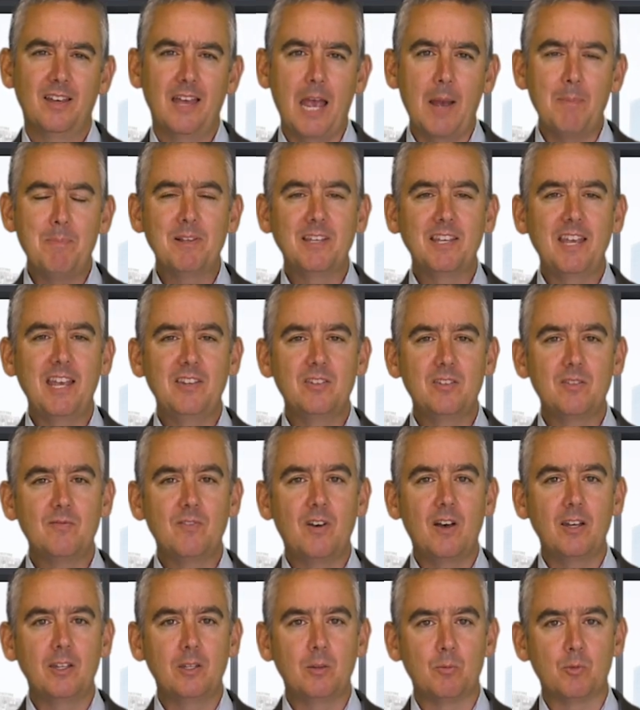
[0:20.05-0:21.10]
Application
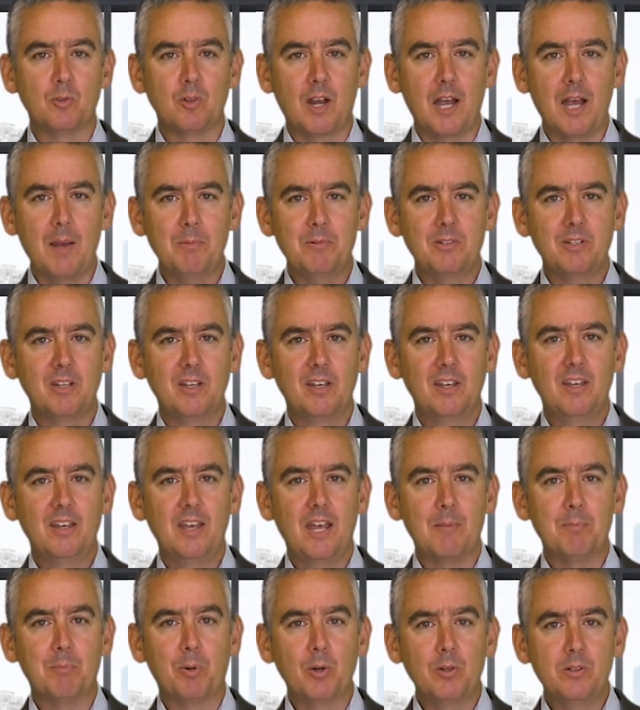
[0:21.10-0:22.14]
volume dropped,
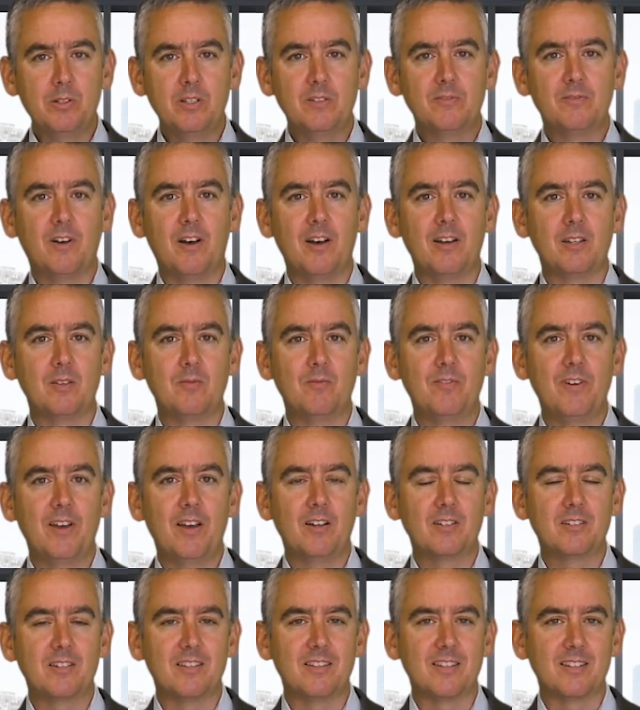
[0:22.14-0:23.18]
and purchase volume
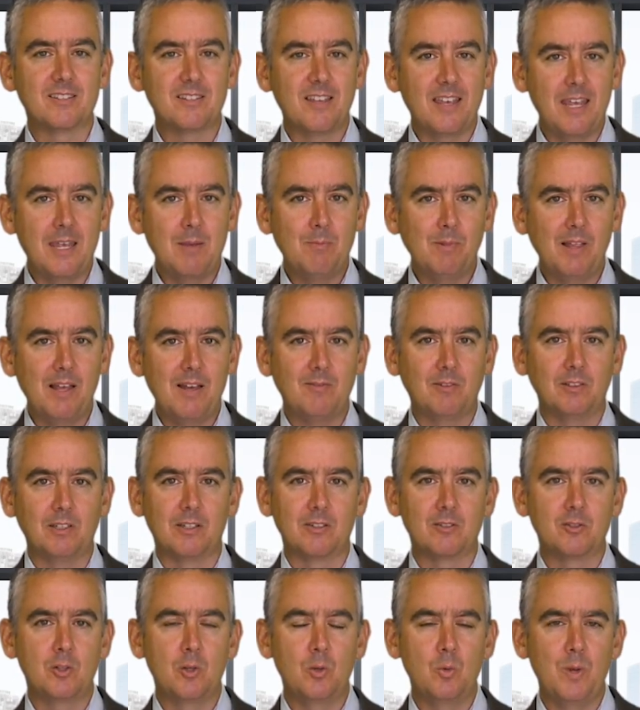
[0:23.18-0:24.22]
fell to the same level
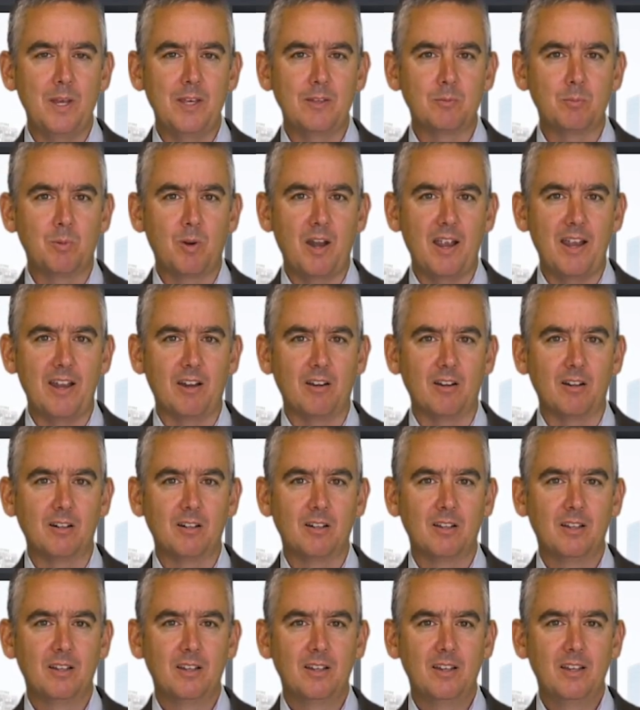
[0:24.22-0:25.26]
as 2 weeks prior.
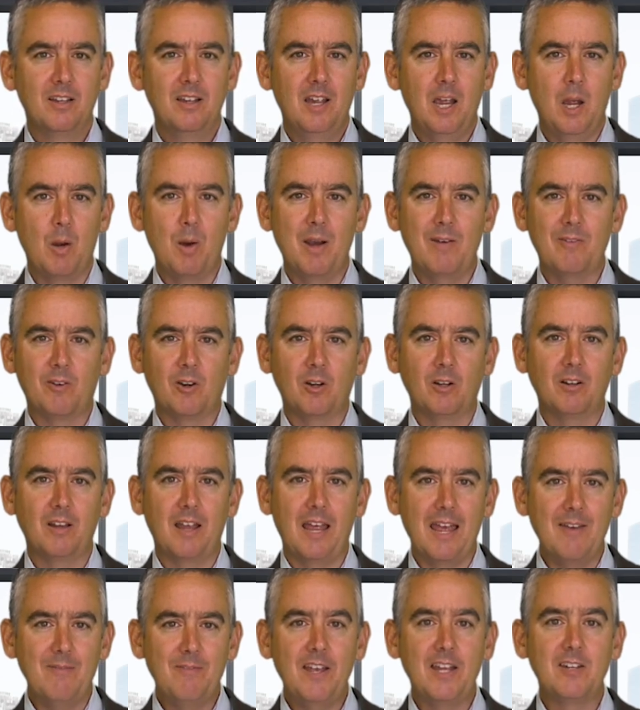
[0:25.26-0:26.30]
However,
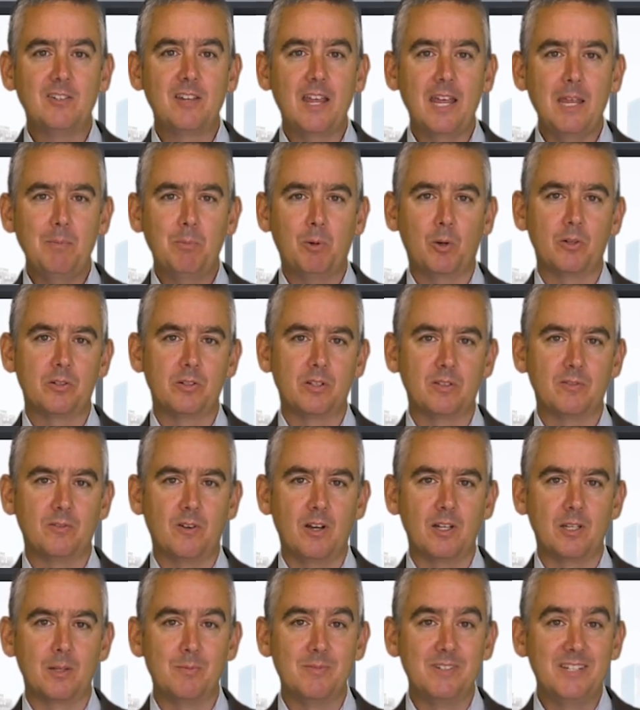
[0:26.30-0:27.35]
FHA purchase
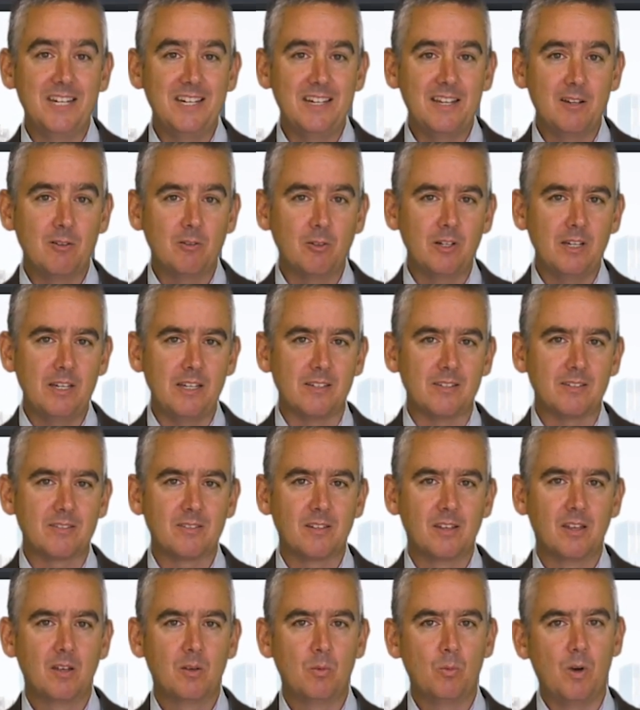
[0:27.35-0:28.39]
volume did
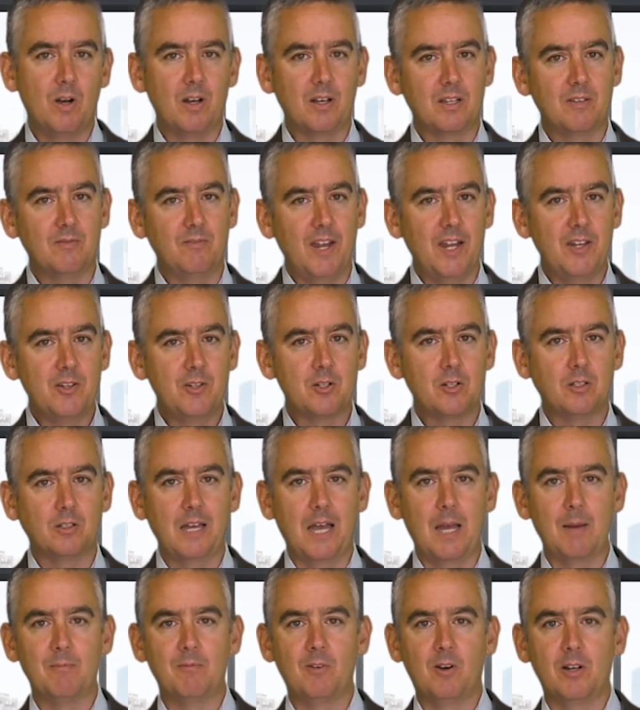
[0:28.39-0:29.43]
increase, while conventional
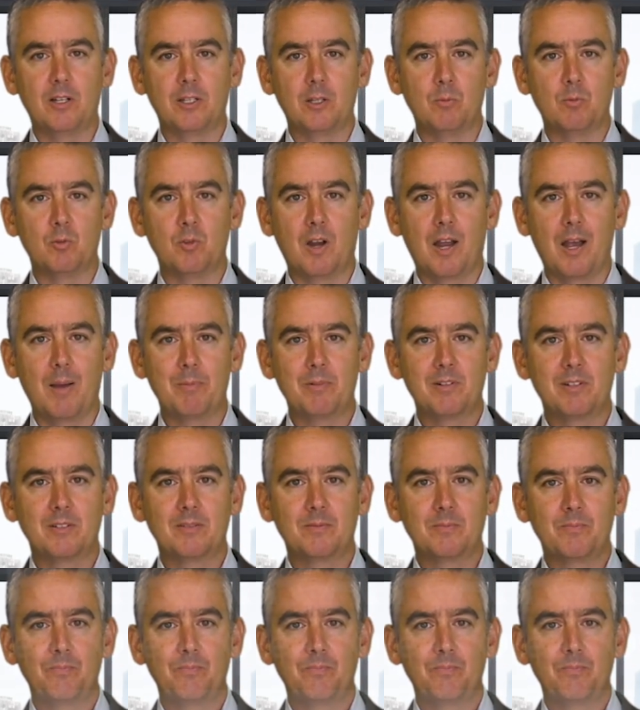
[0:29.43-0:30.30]
app volume dropped.